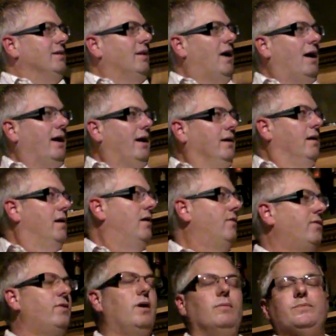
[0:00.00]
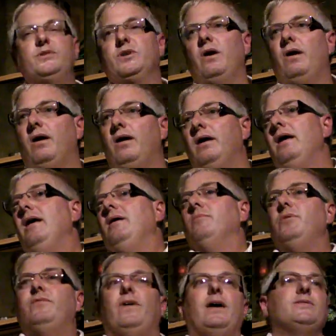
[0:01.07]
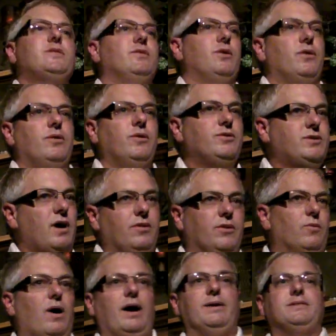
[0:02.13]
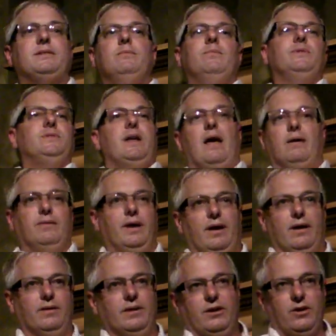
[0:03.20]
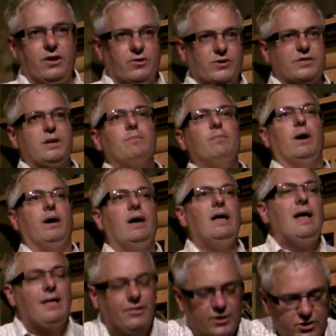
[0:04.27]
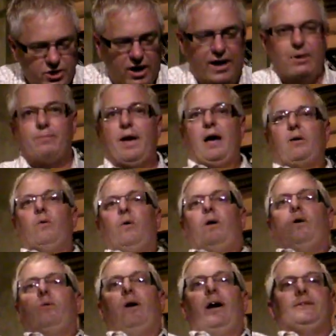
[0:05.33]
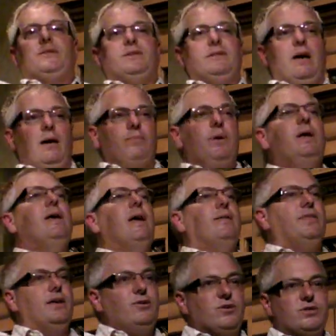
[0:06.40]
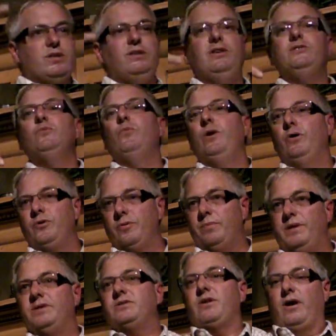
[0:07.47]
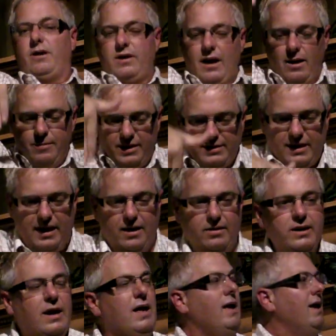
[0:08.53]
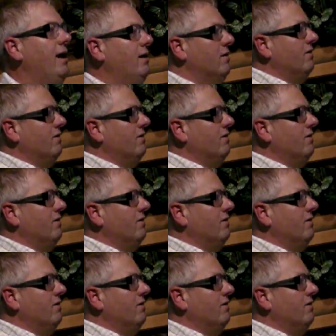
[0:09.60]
line from Scar, Mufasa, the herd's on the rise, Simba's down there. And then you hear Simba, the giant back wall rises up, and then you see these wildebeest start coming down in a